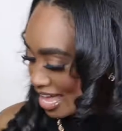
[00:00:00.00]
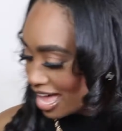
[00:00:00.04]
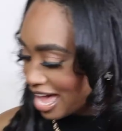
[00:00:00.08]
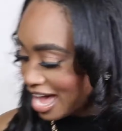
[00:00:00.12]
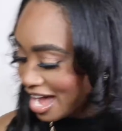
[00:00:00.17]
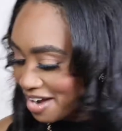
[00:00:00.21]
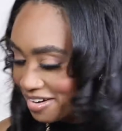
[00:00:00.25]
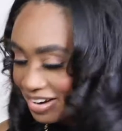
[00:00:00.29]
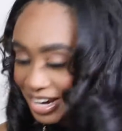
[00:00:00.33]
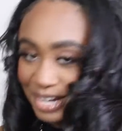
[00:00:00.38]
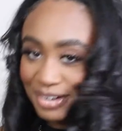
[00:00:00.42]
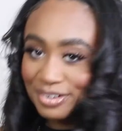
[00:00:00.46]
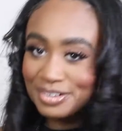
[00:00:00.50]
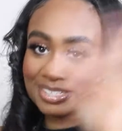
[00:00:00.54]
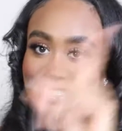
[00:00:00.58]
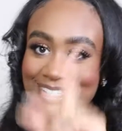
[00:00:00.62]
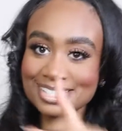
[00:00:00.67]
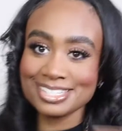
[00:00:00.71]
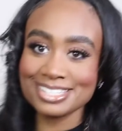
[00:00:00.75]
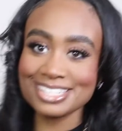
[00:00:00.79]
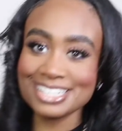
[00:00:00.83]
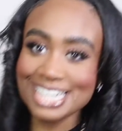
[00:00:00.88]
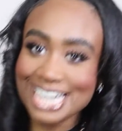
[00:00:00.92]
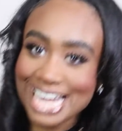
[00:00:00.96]
All right, on
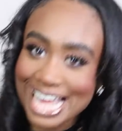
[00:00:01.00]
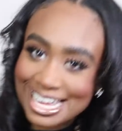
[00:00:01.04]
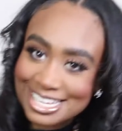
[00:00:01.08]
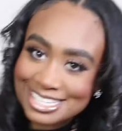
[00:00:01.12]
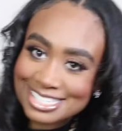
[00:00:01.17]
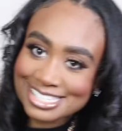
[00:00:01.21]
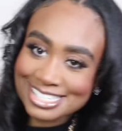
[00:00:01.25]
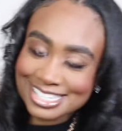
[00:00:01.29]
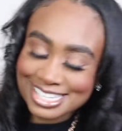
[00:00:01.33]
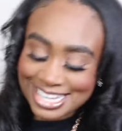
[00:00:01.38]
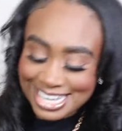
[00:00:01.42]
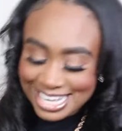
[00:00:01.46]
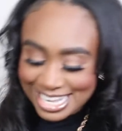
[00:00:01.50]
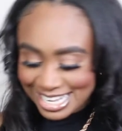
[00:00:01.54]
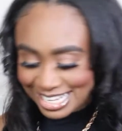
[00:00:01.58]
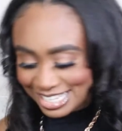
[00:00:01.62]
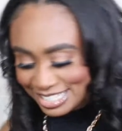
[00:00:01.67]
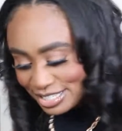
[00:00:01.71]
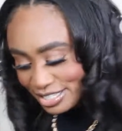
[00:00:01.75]
to the next thing.